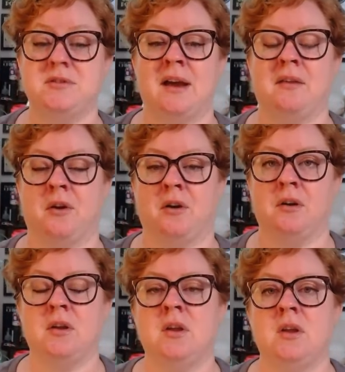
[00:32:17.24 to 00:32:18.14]
either
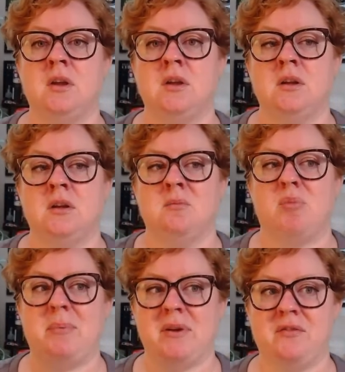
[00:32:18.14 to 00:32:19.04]

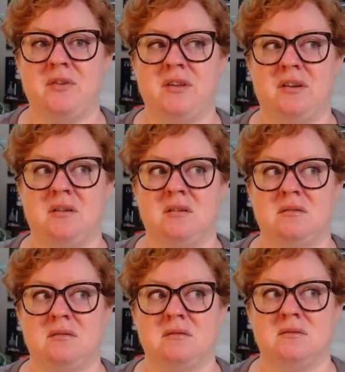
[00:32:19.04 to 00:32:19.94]
prepping for
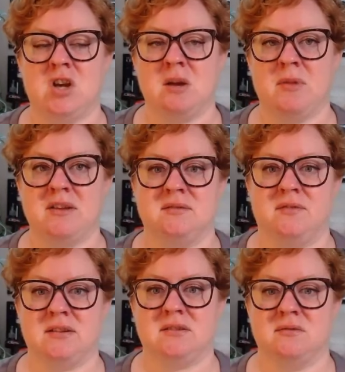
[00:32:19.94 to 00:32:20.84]
the Cherry Blossom
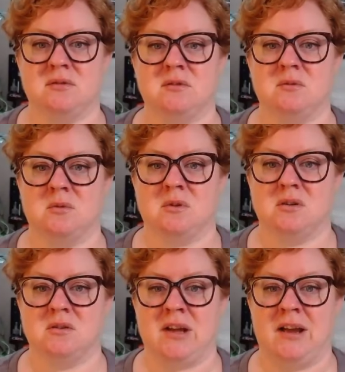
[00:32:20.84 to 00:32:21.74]
Festival
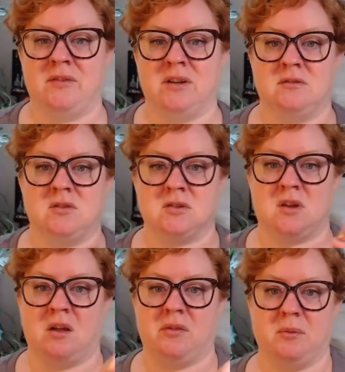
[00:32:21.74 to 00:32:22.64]
or having just
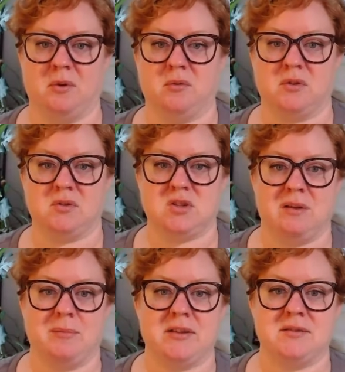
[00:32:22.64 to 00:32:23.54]
got through the Cherry
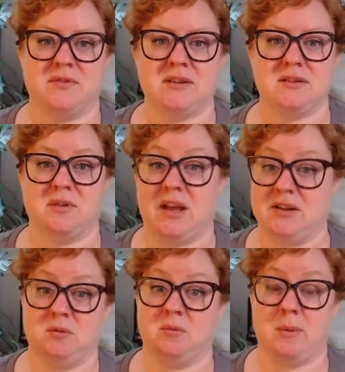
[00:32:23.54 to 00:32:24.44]
Blossom Festival. I
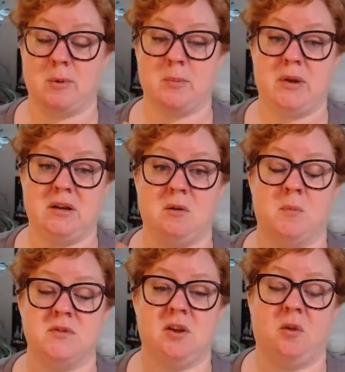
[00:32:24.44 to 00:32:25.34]
don't remember, but it
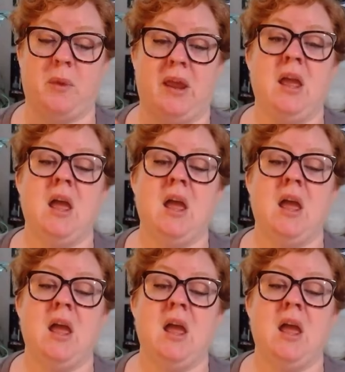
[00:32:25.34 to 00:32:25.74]
almost killed me.